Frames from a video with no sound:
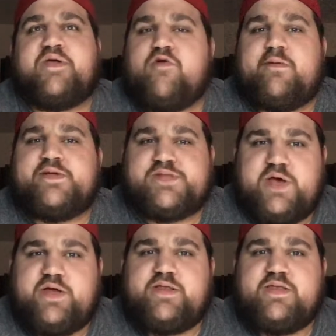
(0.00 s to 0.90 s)
Corbin's
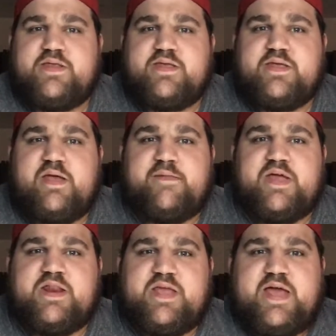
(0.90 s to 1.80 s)
good.
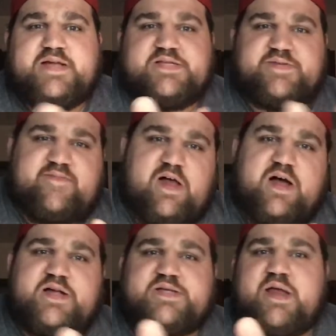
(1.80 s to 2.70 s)
He has his
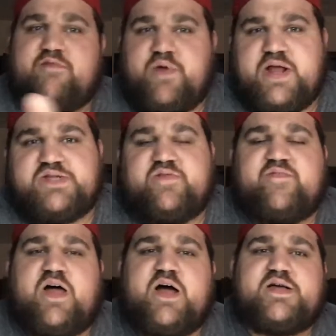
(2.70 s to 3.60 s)
flaws. Everyone has their
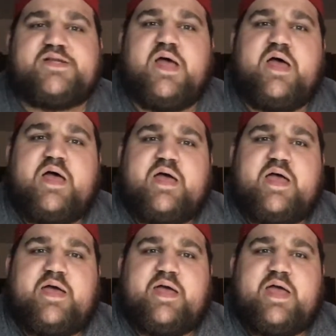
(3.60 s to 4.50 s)
flaws.
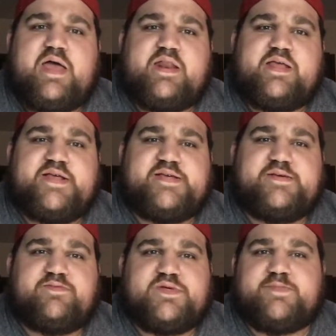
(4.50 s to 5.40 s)
And
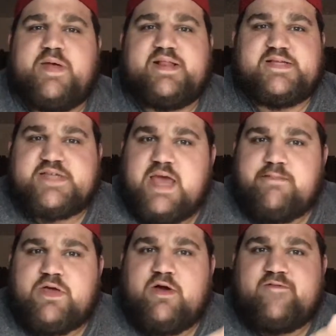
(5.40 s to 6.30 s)
he was made the
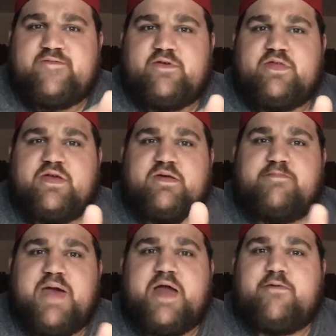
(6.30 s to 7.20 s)
scapegoat for the
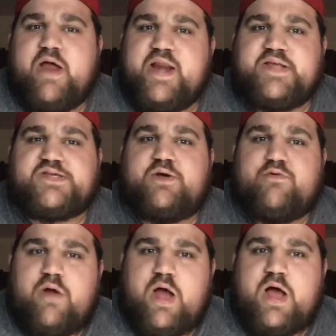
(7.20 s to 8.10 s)
bad ratings
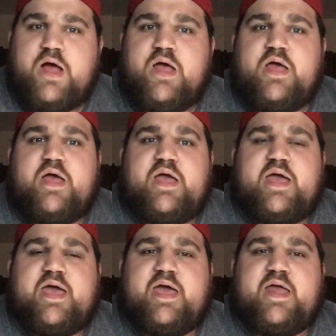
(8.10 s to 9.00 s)
on Raw.
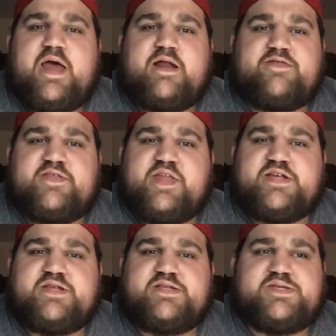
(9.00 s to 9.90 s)
And I don't think
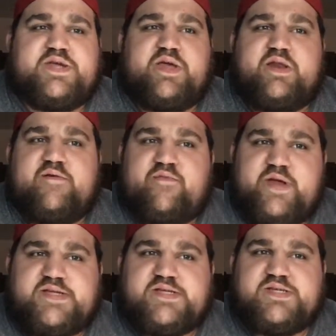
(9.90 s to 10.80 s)
that's a good enough
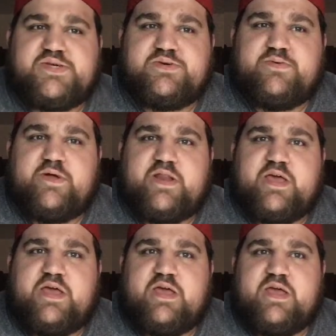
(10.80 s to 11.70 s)
reason to
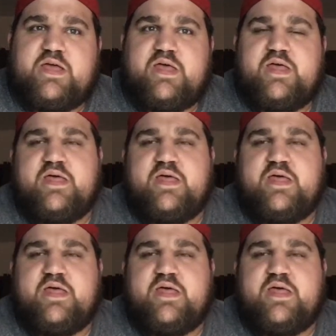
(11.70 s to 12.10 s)
really,